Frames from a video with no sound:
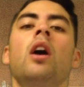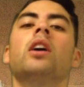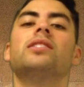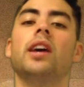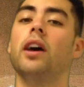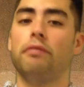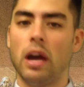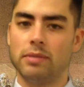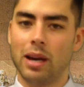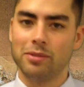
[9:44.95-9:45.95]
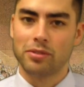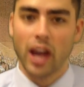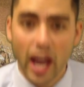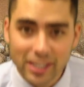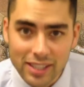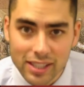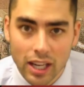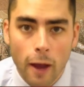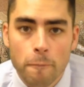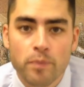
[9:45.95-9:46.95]
say that 5 times fast,
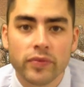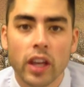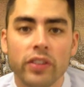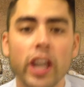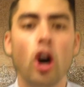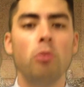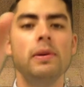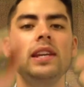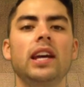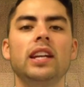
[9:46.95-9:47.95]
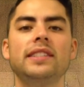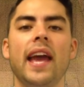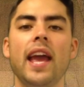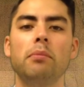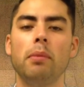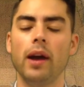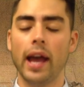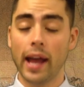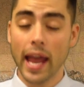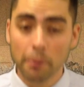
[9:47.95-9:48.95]
they go meet in a
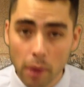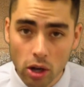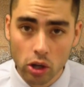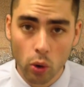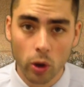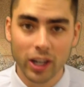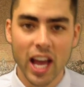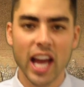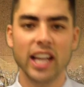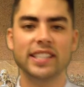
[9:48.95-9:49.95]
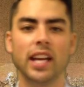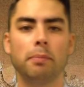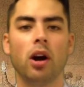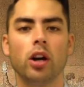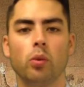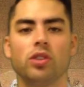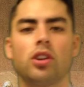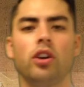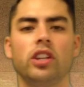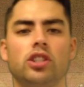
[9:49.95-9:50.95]
handball court and take part in what's
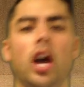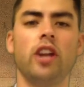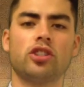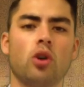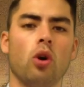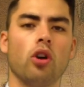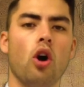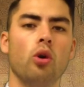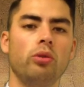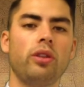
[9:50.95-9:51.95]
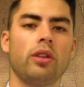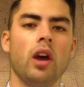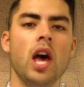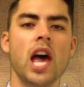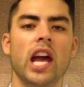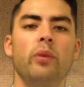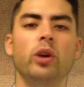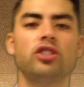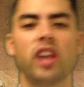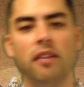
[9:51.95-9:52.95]
called the tennis court oath, in
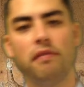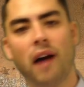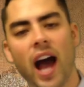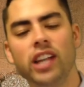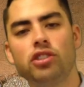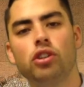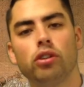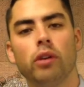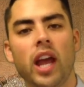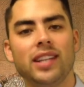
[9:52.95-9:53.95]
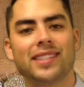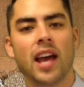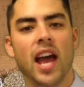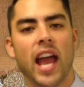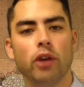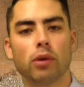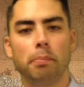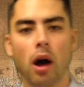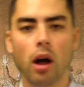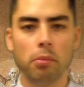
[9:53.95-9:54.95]
which they vie to create a
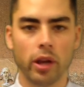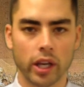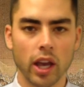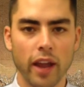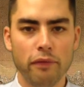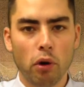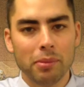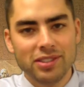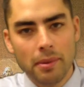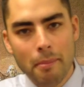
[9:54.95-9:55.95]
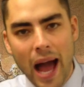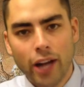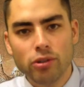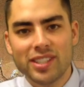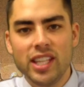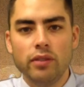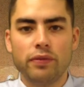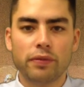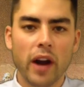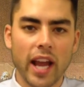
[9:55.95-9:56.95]
republic, a form of democracy in
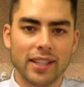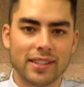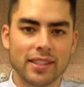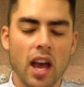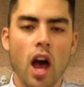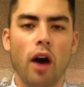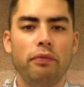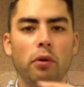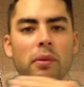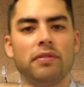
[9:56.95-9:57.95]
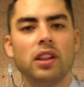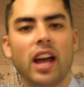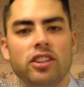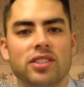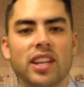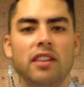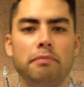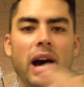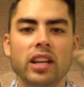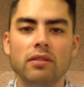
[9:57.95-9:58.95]
France, a form of a legislative
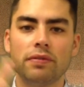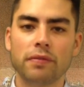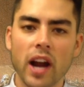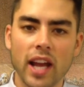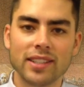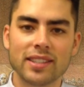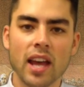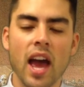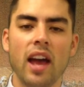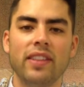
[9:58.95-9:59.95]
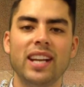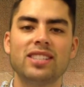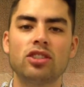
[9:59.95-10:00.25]
body in France that is